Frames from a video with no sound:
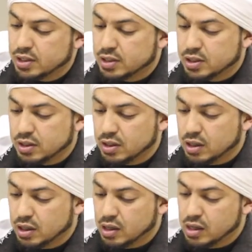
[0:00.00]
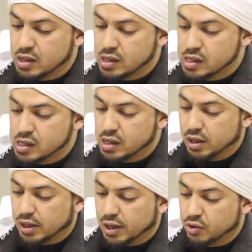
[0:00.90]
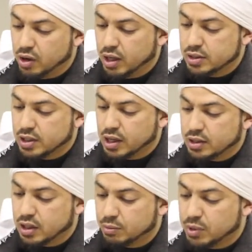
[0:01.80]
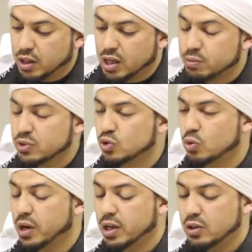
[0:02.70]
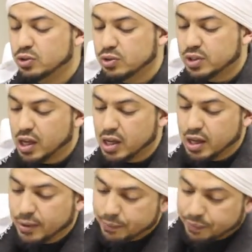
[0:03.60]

us, uh, he relates that Abdullah ibn Zubair used to say,